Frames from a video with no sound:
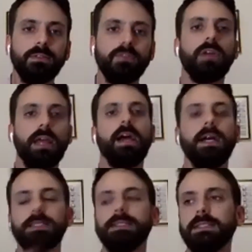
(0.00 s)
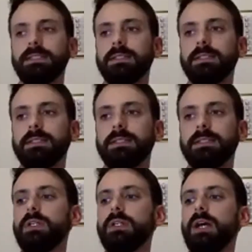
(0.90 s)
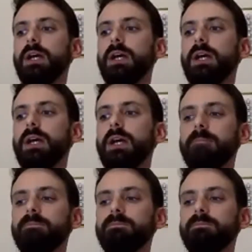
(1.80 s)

for AI systems, um,